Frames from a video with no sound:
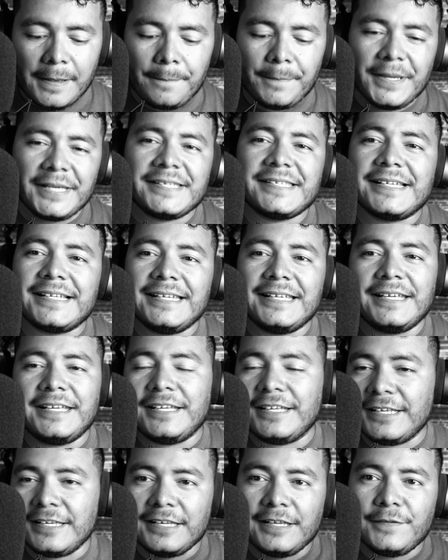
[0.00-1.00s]
basically,
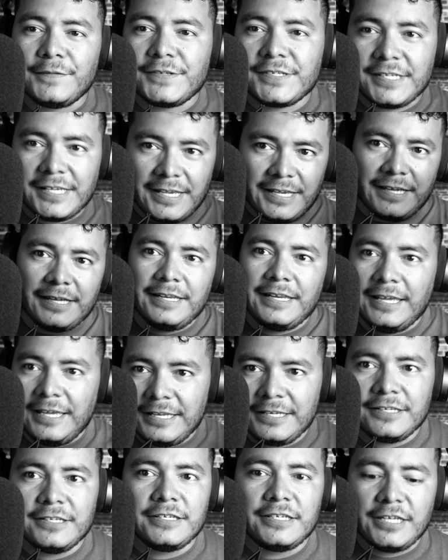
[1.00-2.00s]
he lives
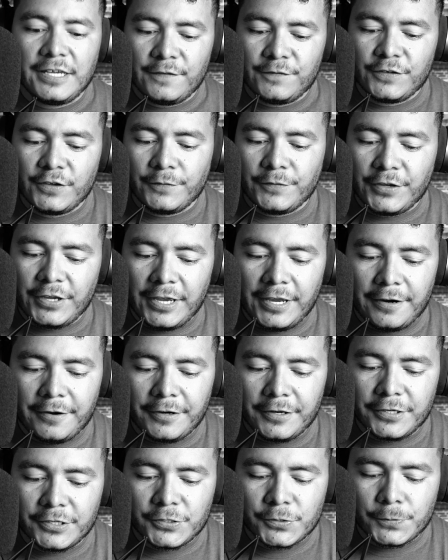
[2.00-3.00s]
in the DFW
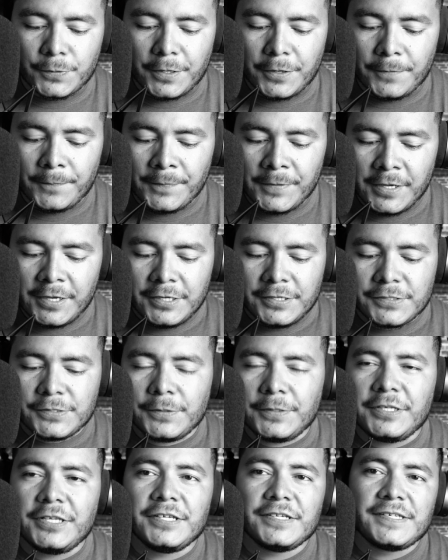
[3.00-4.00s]
area as well, so
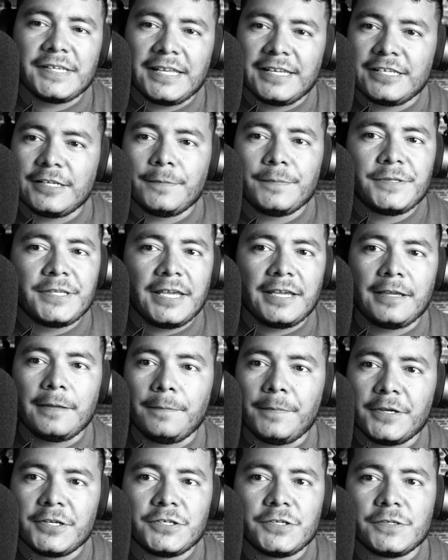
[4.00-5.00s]
he does end up taking
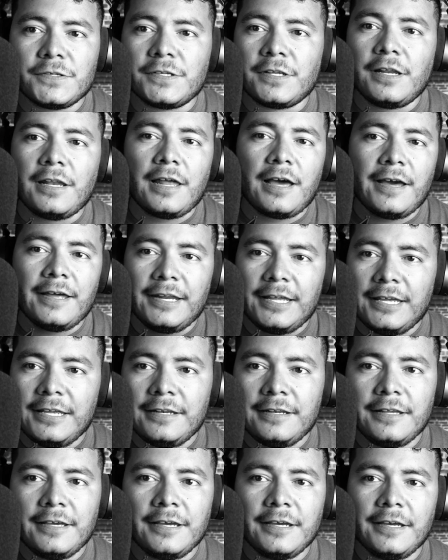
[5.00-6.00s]
pictures a lot
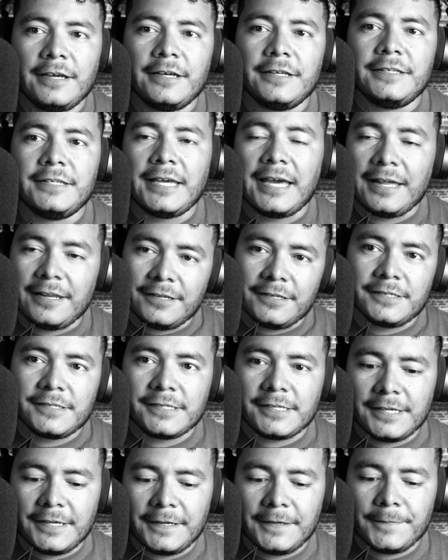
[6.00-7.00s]
in
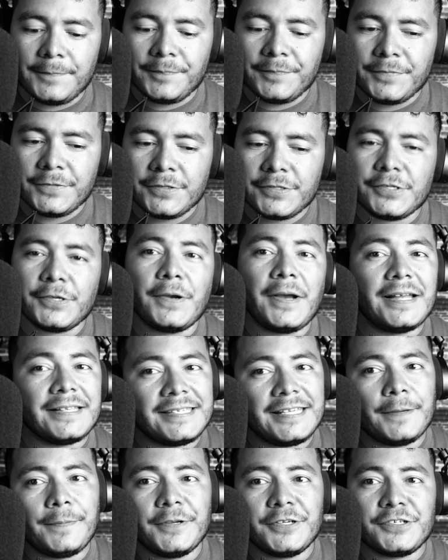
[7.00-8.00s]
Dallas. So I
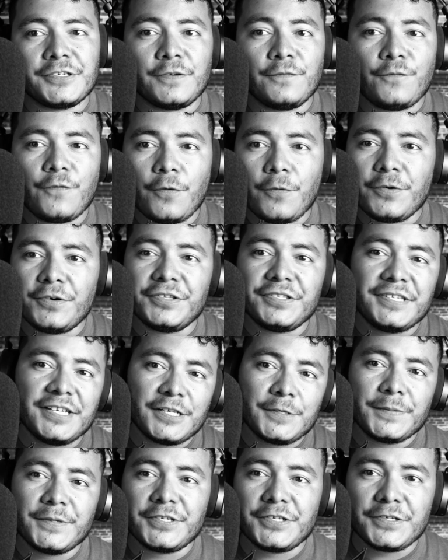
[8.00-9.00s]
take pictures in Fort Worth, he
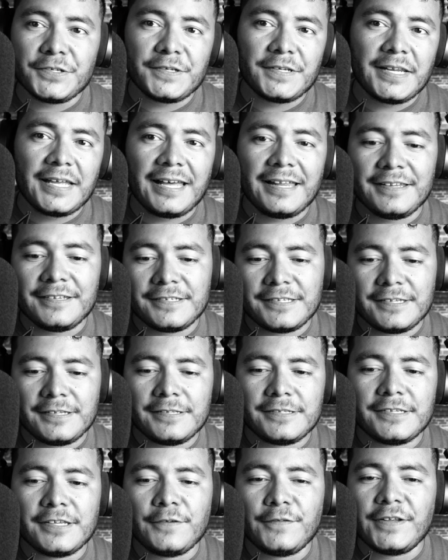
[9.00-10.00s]
takes pictures in Dallas and
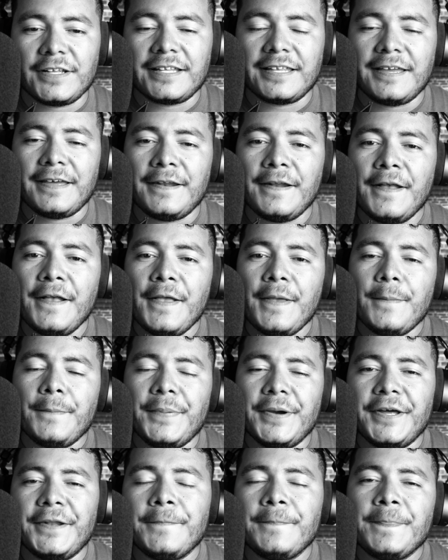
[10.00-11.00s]
stuff like that.
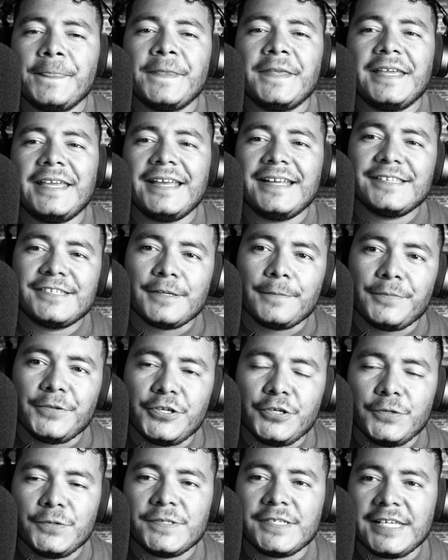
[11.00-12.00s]
But he ends up
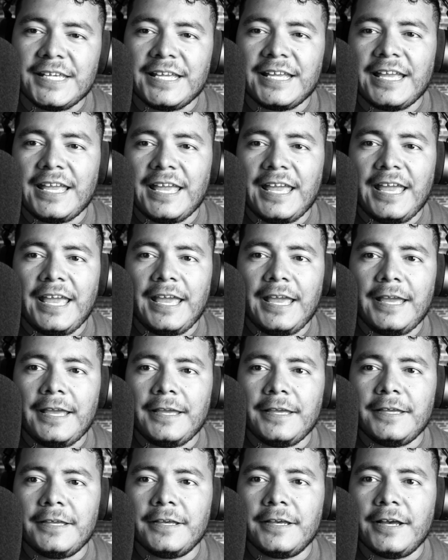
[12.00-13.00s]
using
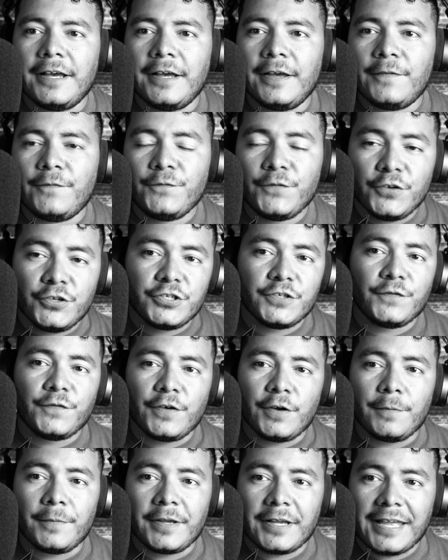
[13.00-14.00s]
a
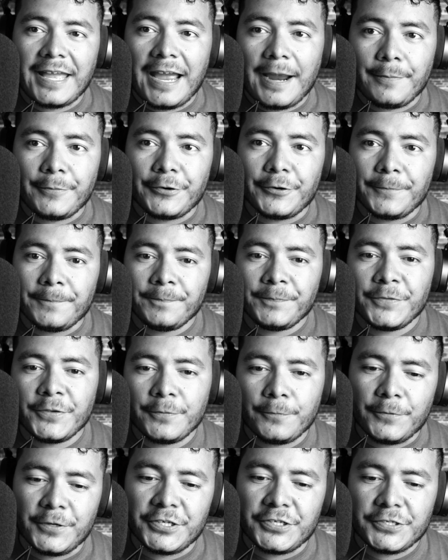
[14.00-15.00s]
Fujifilm camera,
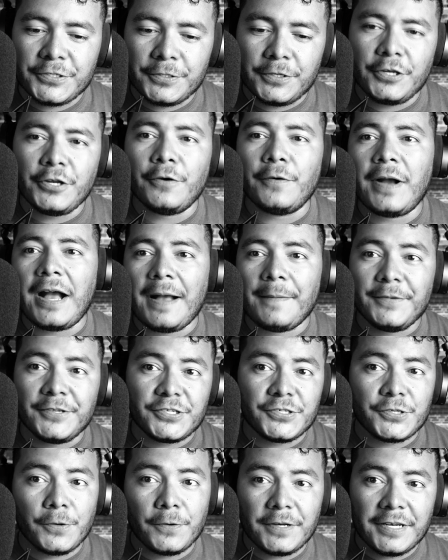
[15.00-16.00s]
which, you know, I'm a
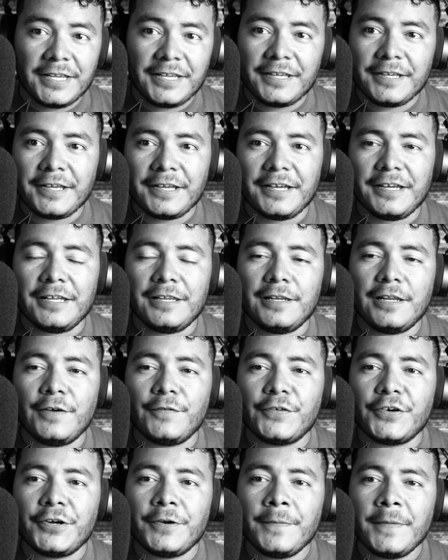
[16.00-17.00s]
Sony
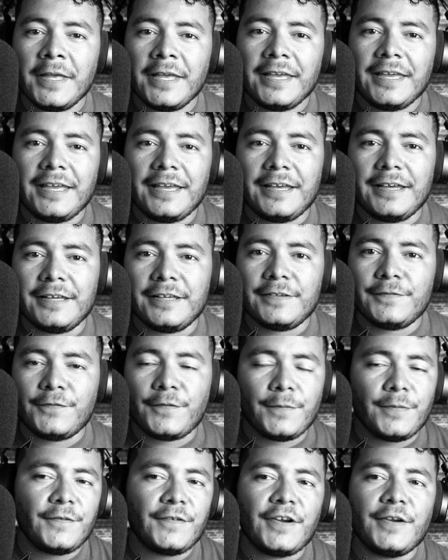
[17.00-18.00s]
lover
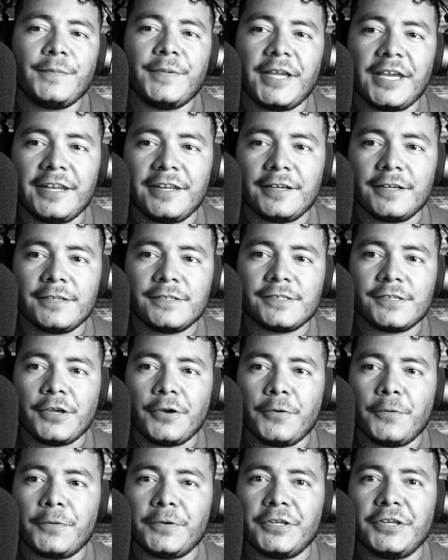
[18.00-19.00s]
from the very beginning.
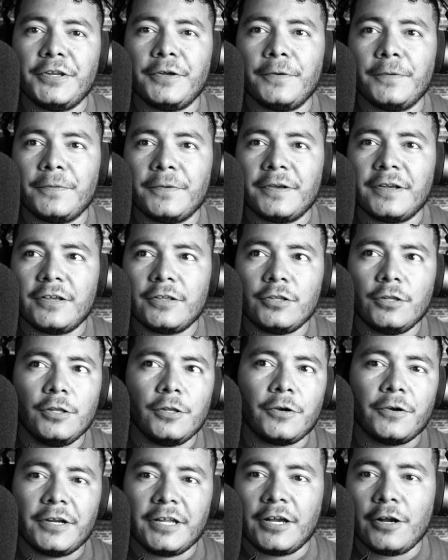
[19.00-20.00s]
So, you know,
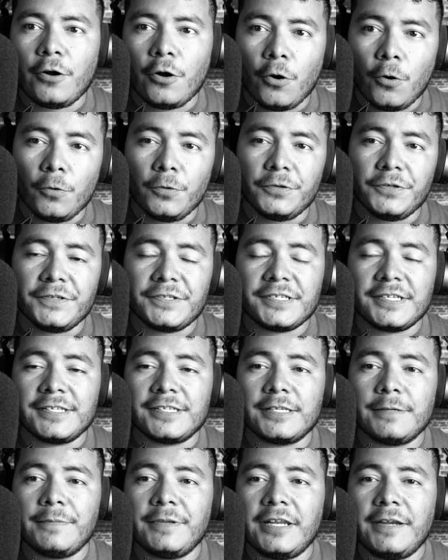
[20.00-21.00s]
learning a whole new
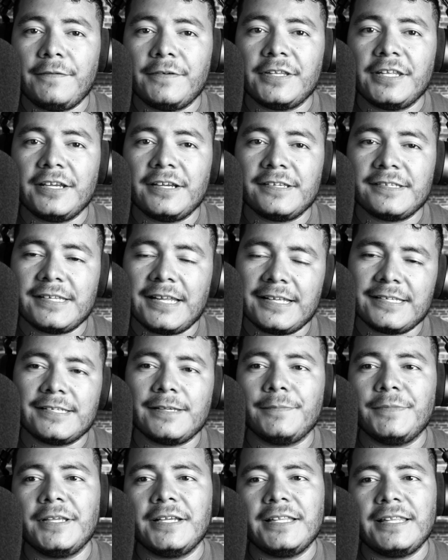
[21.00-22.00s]
system and everything is not
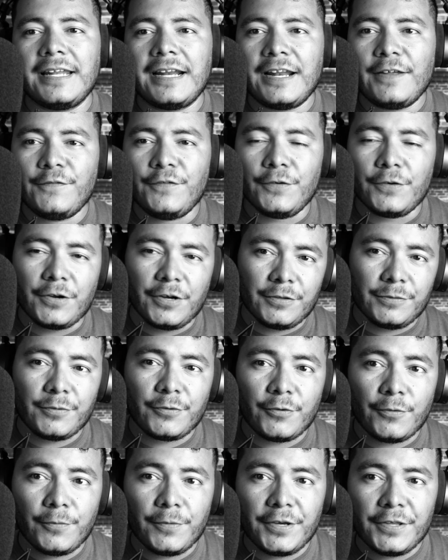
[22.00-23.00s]
something that I feel
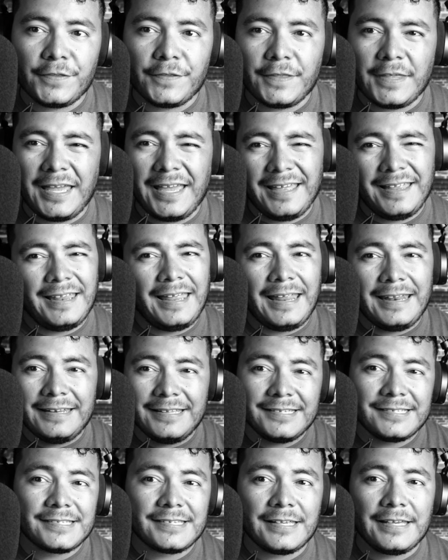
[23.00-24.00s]
comfortable with, at
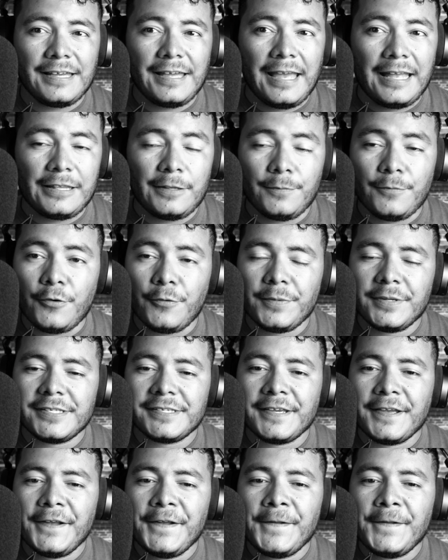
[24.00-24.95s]
least at the moment.